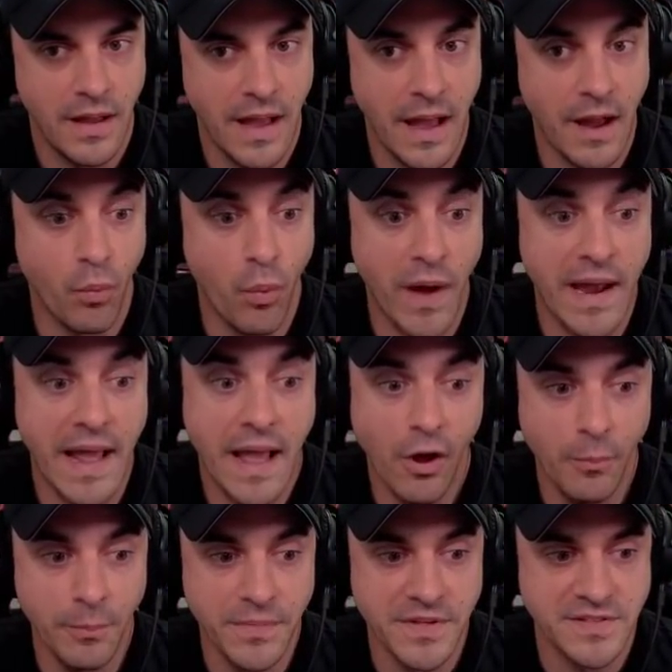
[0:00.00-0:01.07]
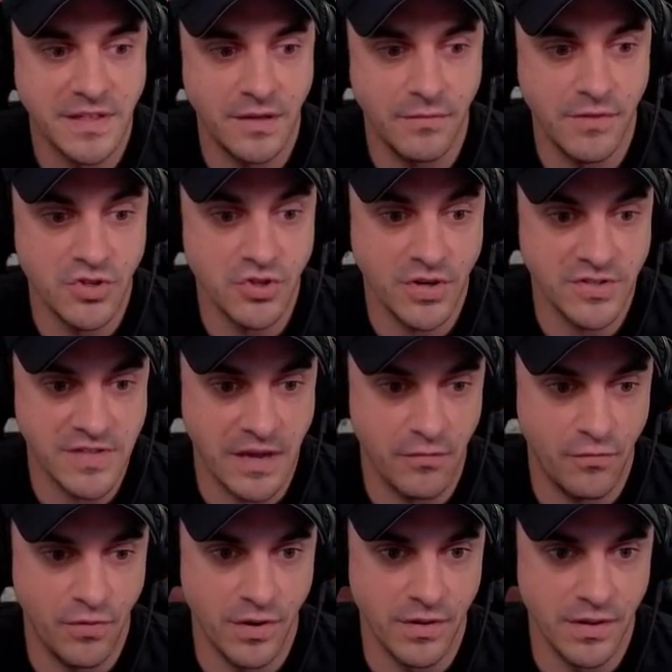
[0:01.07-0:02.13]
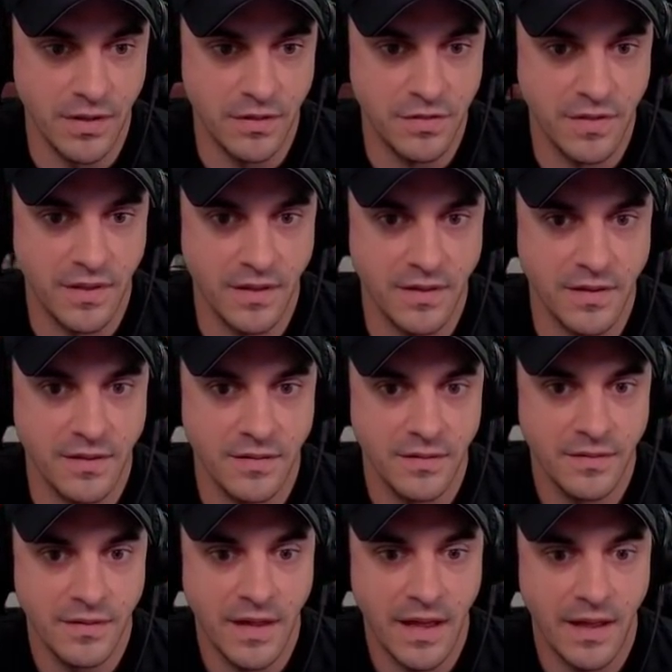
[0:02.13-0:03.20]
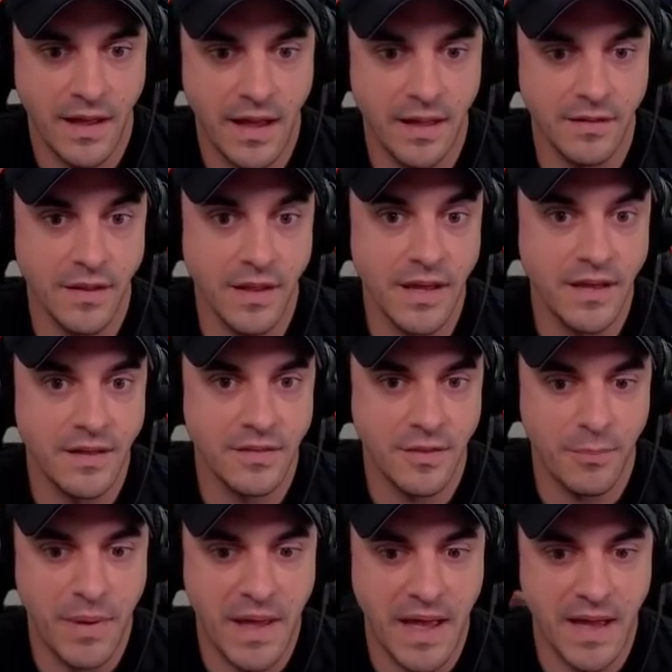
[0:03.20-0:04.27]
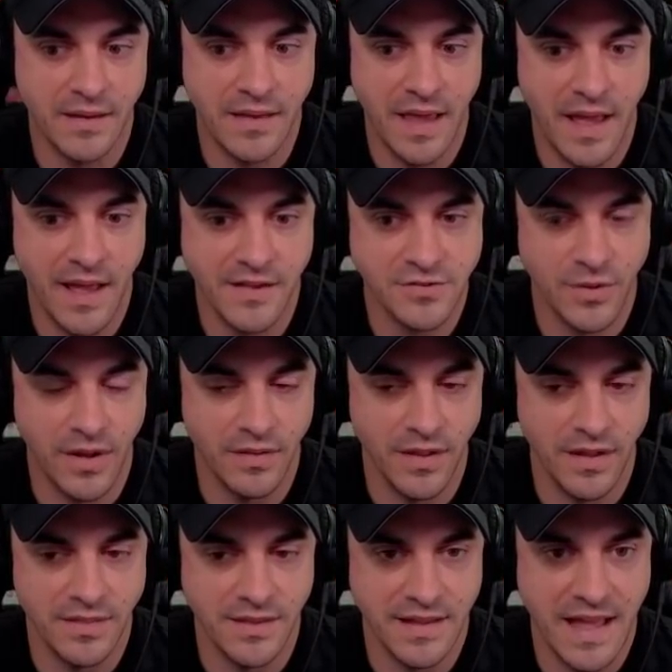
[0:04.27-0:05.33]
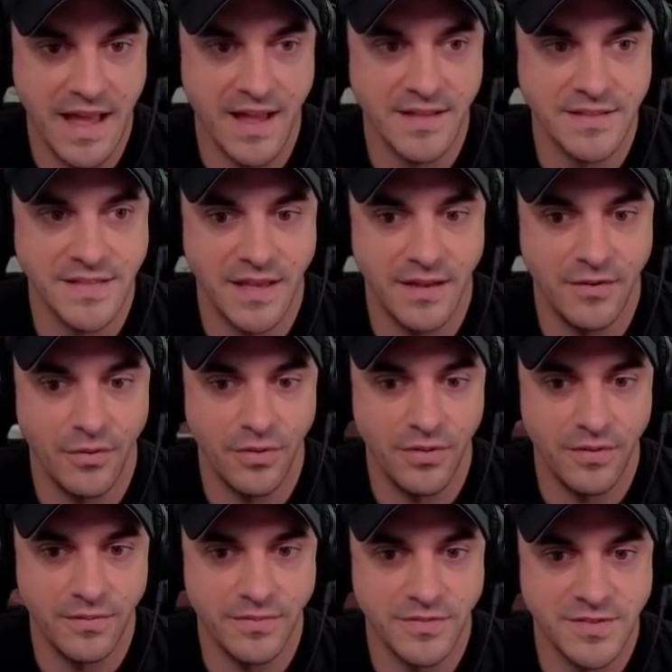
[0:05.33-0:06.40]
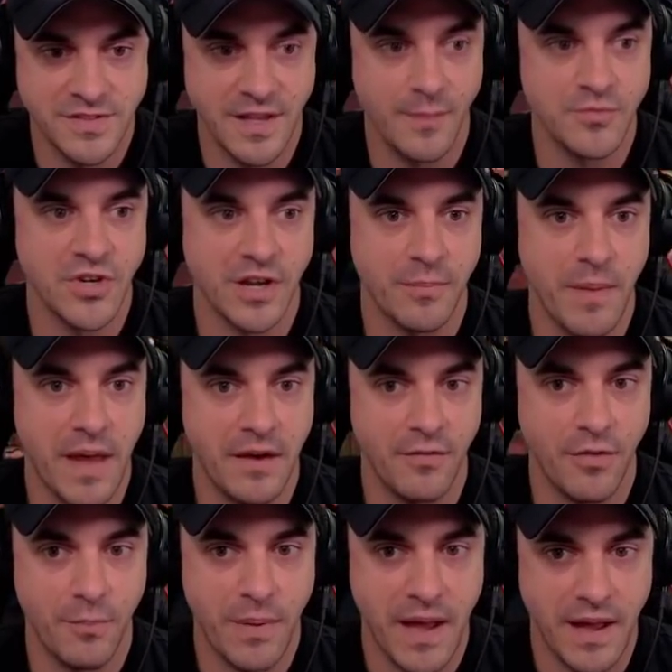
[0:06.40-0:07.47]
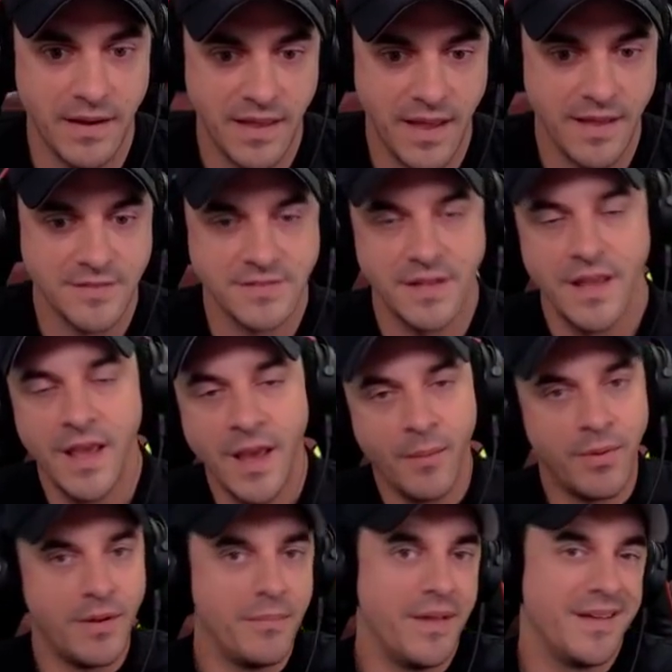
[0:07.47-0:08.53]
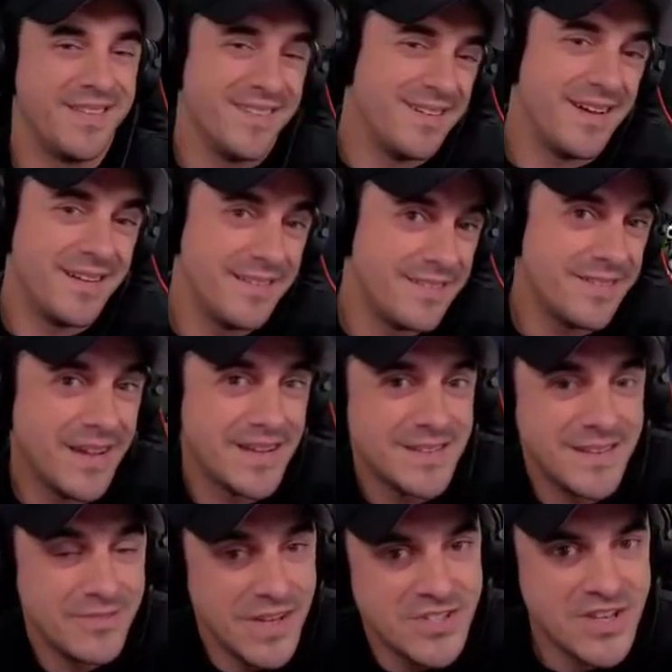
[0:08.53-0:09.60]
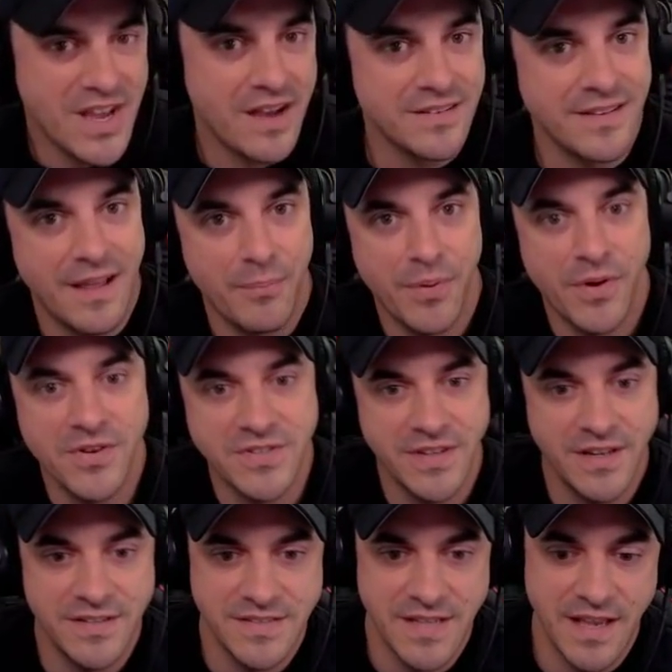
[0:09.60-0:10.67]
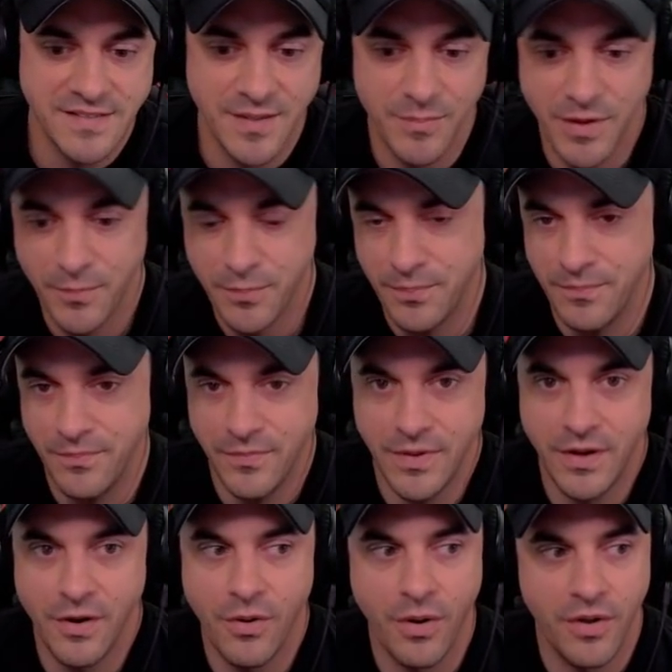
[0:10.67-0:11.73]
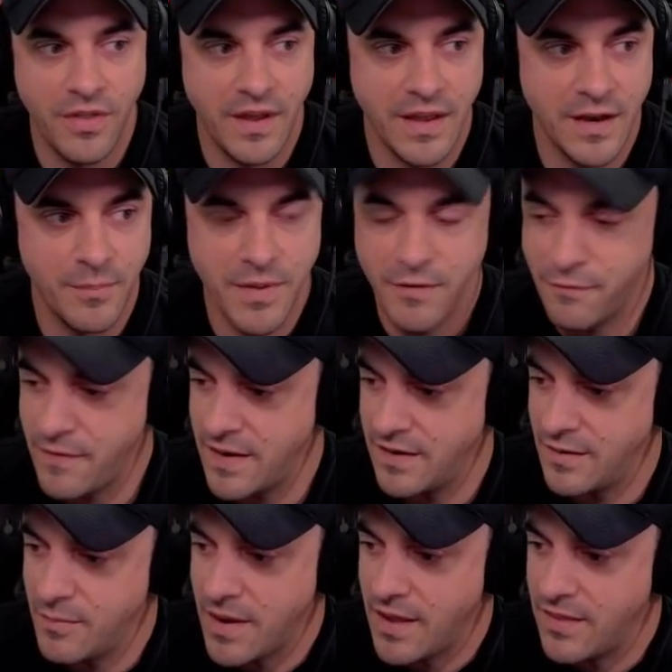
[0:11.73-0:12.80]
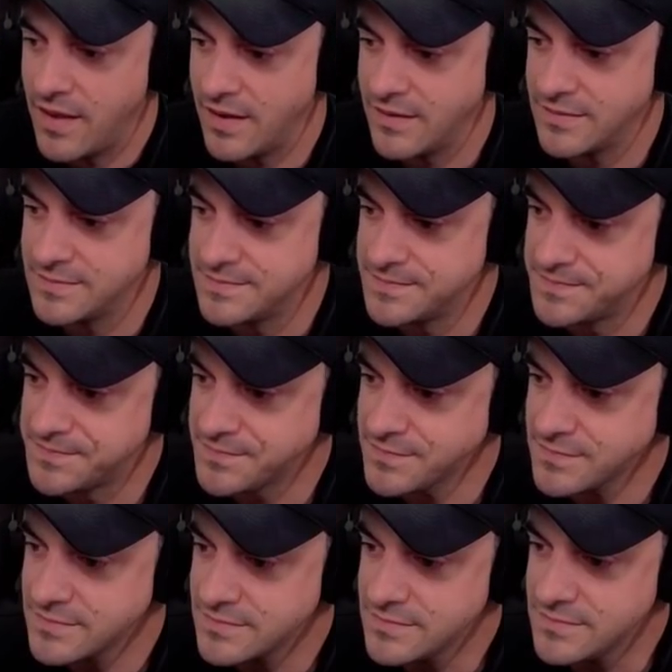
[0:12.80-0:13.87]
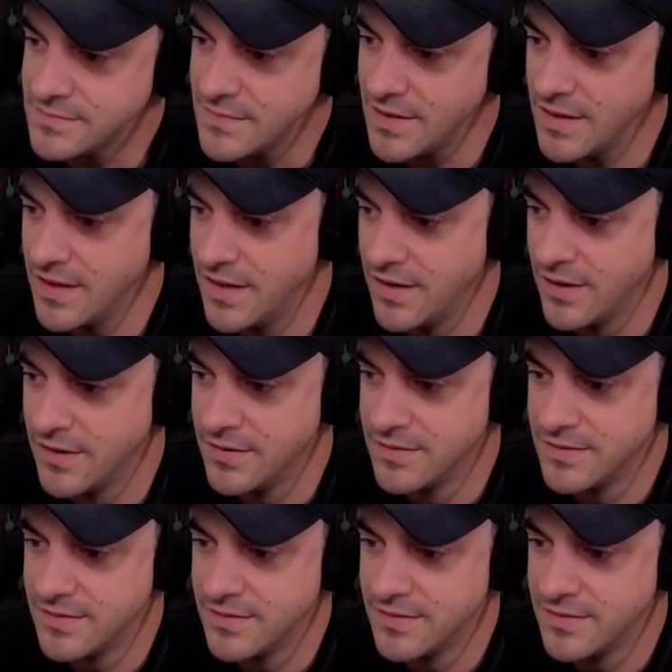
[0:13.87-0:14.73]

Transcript: I want to help this individual because I really think I like the podcast, or I like the content or the subject matter of the podcast. But I'm like, do I, do I reach out to that person and say something? You know, or are they going to be offended by that? You know?